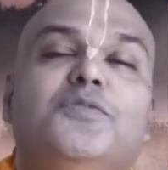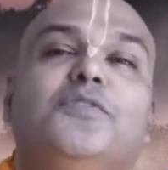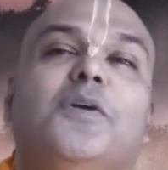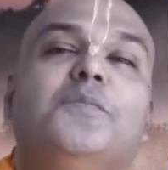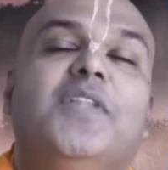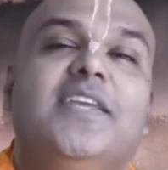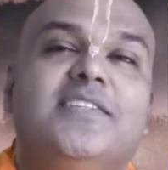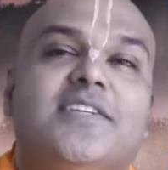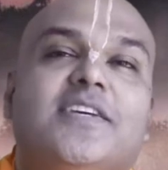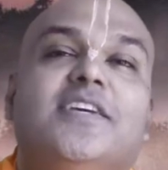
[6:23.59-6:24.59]
from
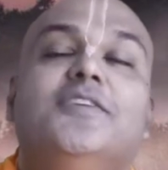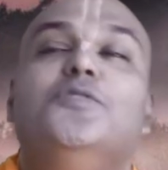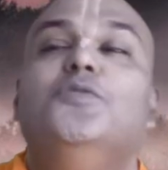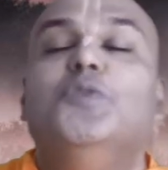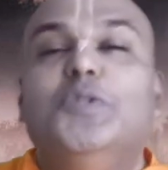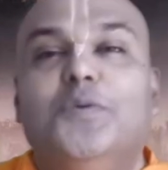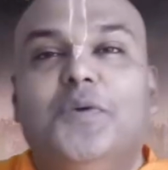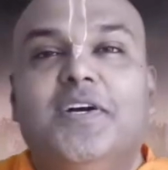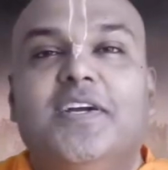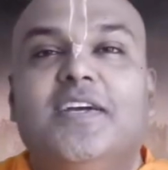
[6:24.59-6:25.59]
nature to do the
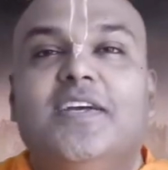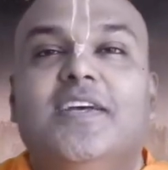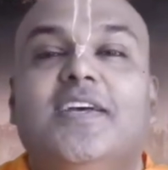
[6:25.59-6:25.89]
work?